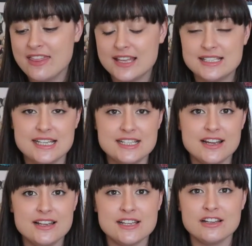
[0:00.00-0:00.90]
Their
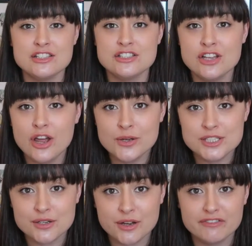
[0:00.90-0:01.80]
t-shirts are so,
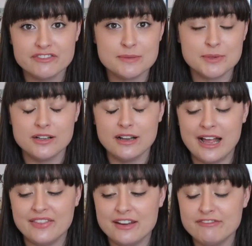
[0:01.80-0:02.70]
so comfortable
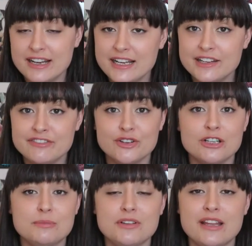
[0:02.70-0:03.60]
and they're really
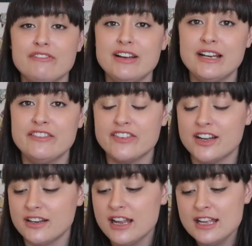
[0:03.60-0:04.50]
affordable. They're really
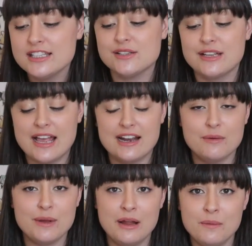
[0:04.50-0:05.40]
fun. So again, I,
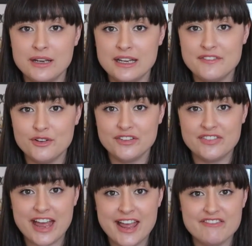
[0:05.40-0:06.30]
I will leave all of
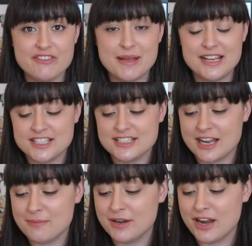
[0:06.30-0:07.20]
their information
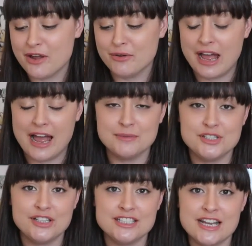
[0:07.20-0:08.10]
down below um,
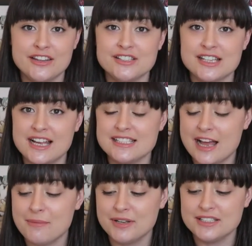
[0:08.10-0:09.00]
so you can check those guys
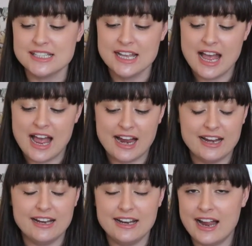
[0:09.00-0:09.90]
out. But
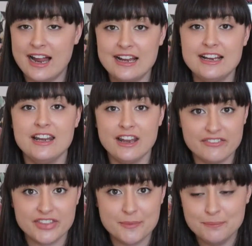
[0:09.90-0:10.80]
I, I
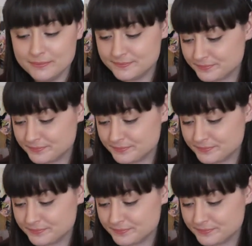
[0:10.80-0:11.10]
love them.